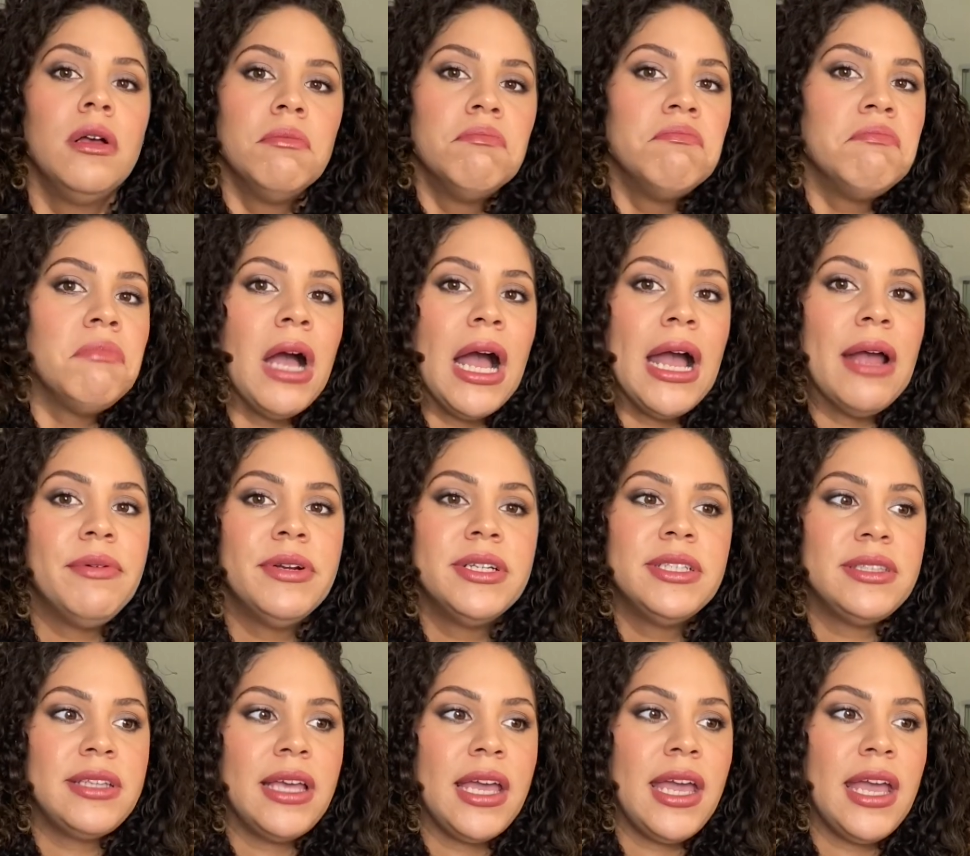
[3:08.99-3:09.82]
I
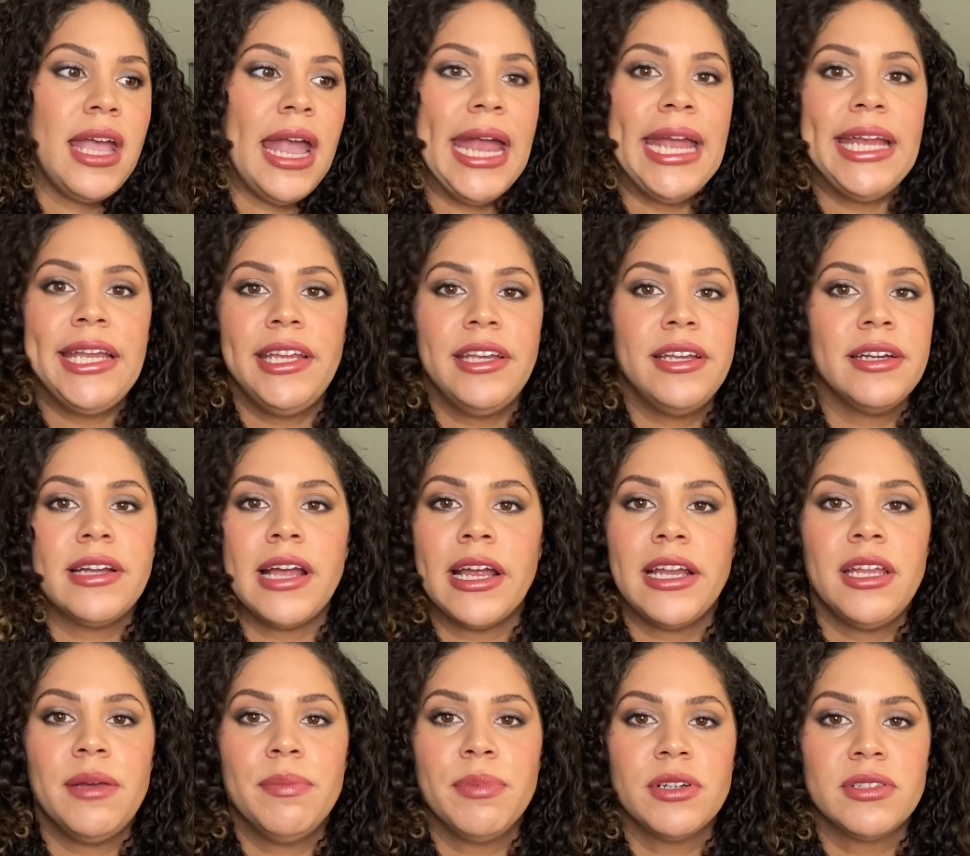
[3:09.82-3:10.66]
would say 80 to
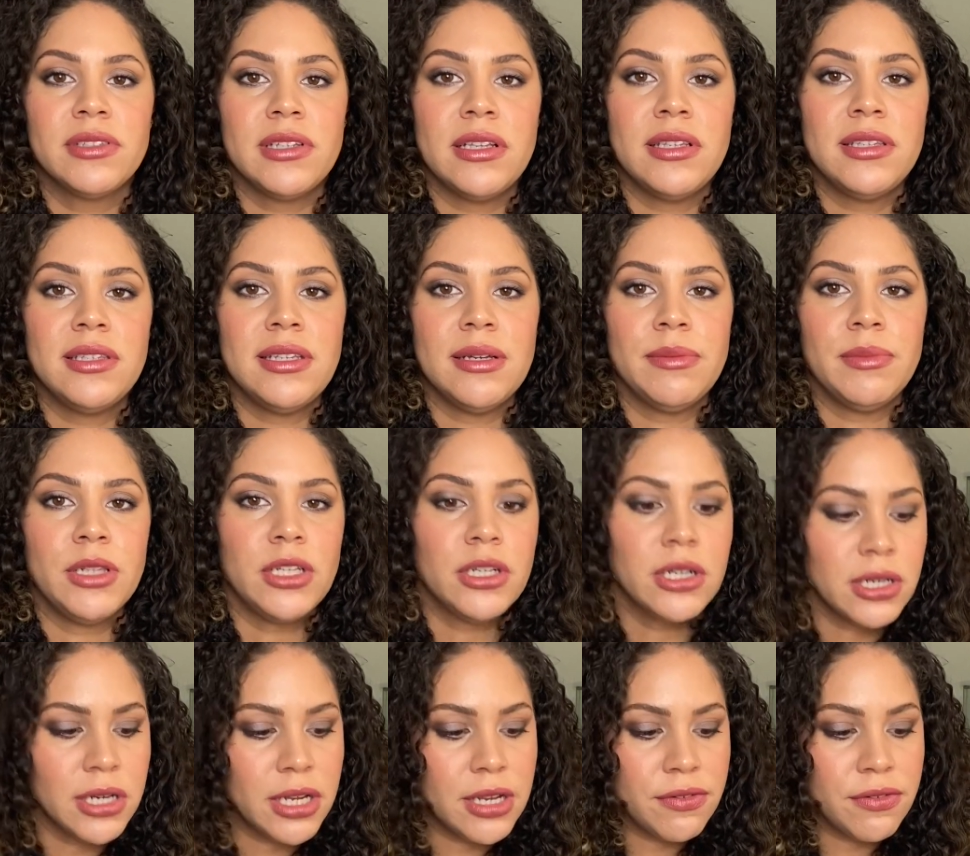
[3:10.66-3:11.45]
90% similar,